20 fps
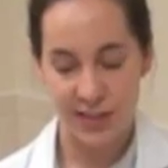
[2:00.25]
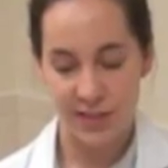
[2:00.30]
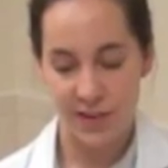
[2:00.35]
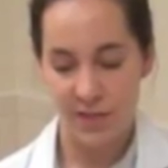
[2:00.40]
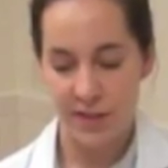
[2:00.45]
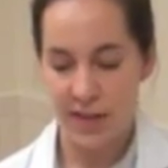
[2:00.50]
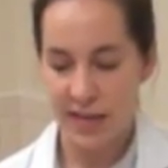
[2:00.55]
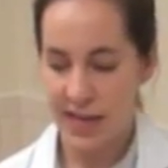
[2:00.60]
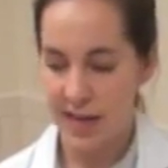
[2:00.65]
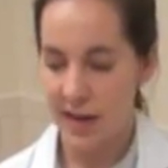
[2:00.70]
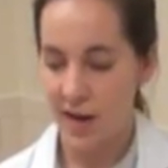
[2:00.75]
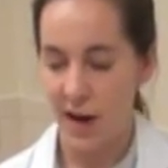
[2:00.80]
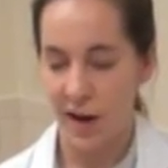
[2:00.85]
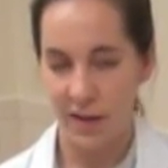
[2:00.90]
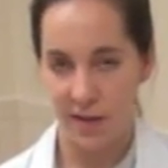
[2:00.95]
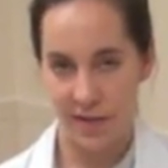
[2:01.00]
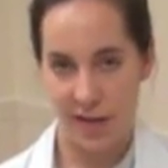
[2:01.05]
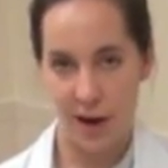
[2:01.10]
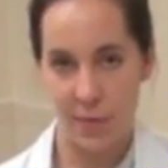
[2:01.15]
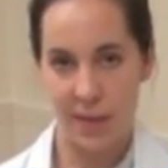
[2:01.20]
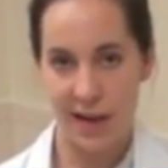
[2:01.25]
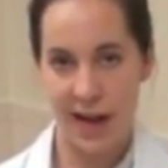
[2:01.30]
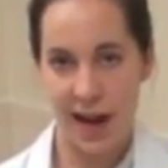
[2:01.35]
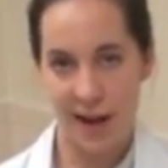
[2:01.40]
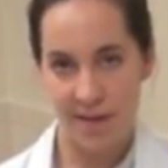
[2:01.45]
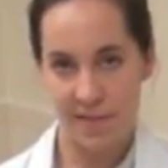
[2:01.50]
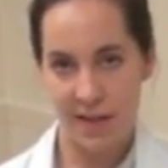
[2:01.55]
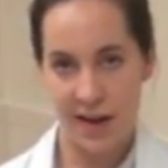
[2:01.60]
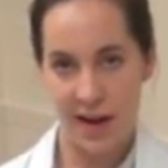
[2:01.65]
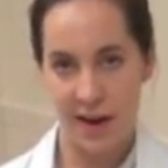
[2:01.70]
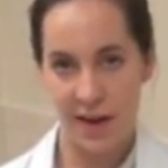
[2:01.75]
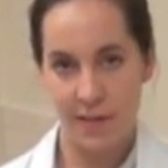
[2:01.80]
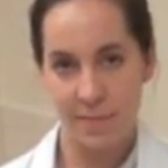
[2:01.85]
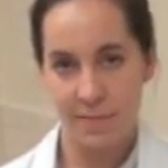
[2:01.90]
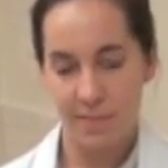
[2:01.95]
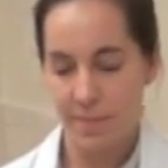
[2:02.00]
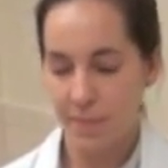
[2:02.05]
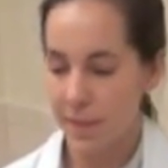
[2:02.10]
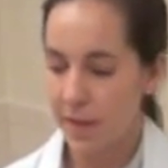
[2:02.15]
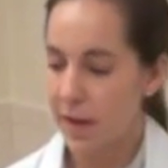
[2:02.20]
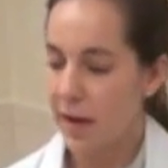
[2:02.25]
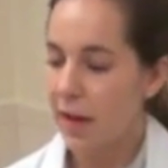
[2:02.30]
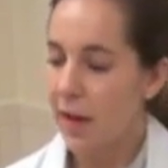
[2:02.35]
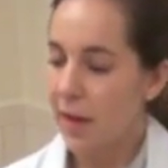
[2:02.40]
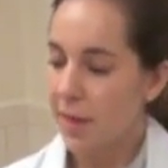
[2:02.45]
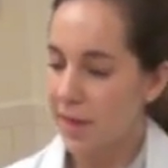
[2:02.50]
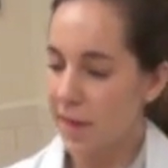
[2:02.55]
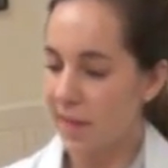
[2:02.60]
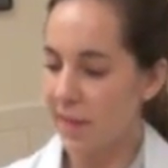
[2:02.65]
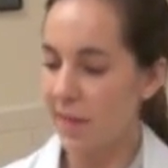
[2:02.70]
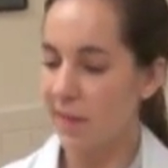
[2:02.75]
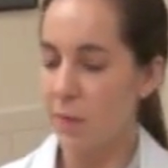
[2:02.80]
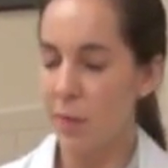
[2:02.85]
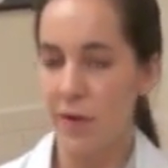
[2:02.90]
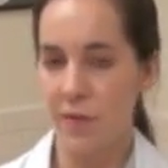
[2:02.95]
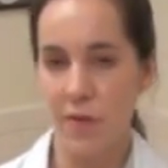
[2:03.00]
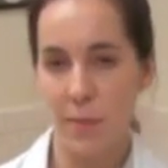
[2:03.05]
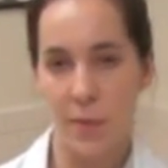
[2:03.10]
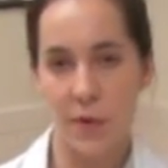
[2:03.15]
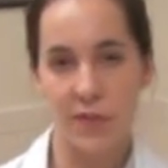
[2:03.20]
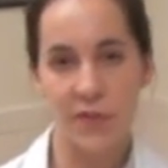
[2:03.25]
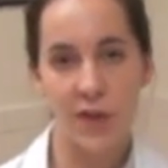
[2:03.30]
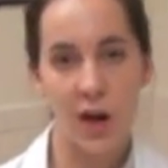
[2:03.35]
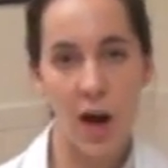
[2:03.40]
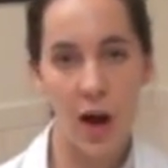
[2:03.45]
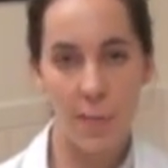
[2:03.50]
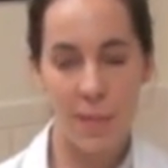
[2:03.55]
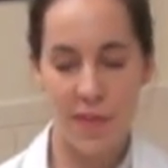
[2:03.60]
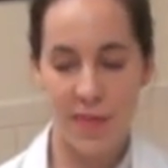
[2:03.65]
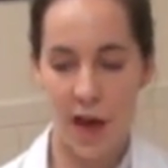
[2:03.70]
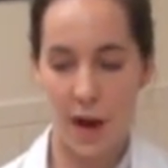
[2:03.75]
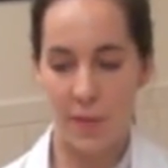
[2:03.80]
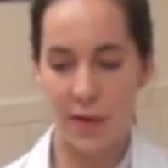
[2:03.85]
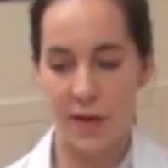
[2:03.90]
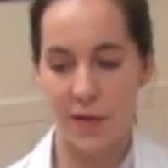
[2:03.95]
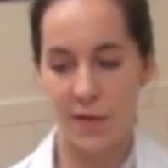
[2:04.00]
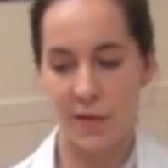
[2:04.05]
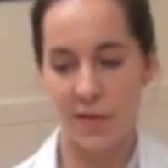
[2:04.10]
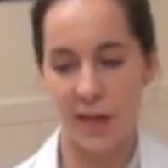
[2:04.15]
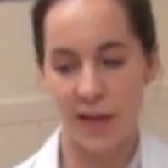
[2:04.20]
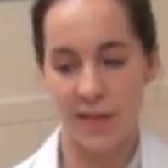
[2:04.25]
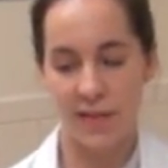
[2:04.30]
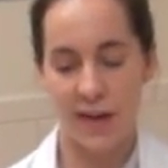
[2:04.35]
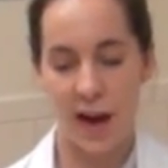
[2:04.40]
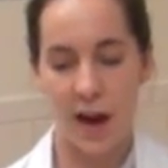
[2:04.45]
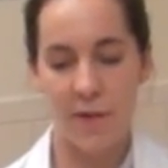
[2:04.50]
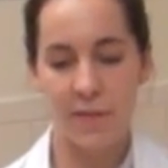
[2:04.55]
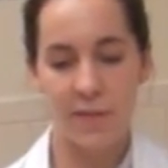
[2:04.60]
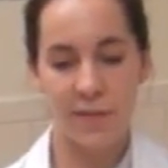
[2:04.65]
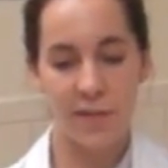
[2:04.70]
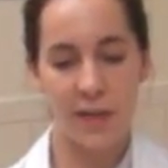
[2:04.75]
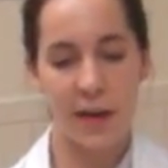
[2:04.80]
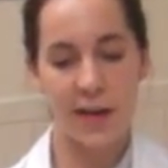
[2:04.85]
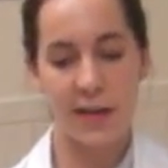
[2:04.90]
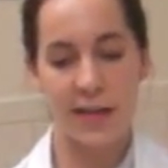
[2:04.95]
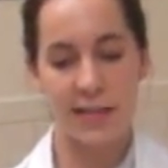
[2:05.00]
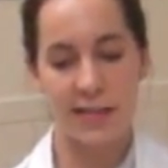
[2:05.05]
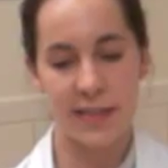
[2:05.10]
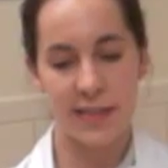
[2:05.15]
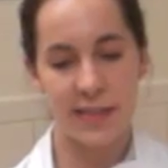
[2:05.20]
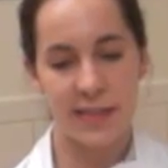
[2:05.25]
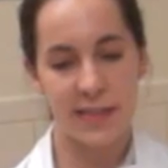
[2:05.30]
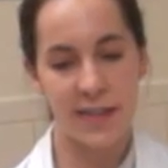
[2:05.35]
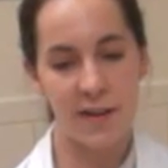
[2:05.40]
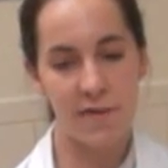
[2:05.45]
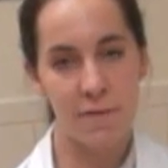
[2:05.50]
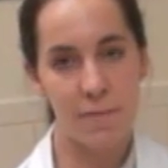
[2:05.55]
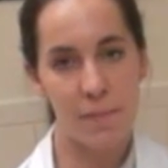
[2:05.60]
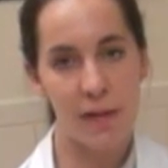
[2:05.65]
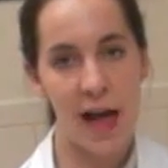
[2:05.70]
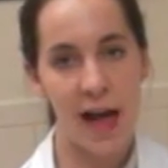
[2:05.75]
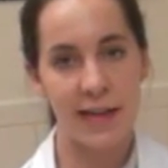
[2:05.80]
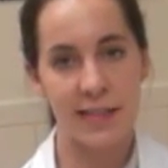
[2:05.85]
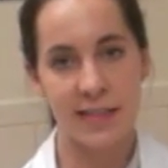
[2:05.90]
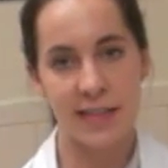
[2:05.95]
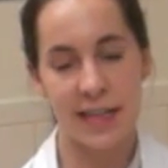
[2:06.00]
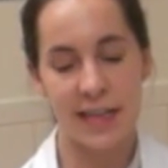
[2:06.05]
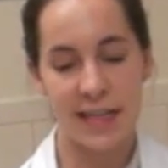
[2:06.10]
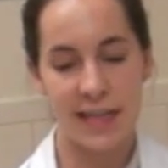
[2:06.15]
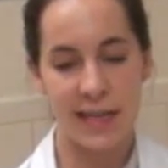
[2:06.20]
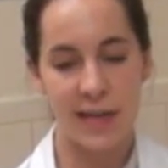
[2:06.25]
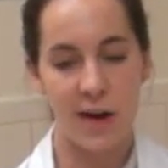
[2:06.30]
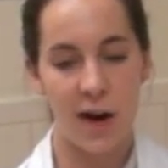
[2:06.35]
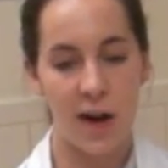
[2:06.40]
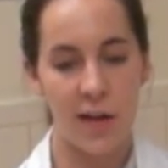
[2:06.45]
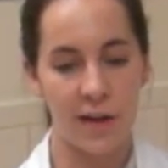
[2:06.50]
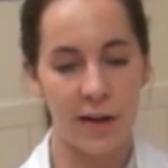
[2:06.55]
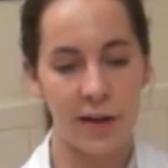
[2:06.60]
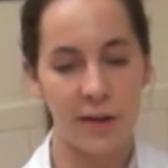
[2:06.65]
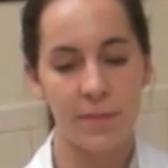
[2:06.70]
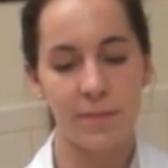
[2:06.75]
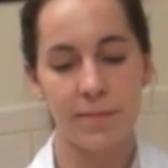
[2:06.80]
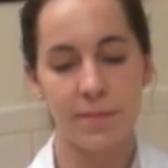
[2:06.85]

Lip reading: of the e-collar that we have here. This is one of the most common that we use at Tufts, and it's a stiff plastic e-collar.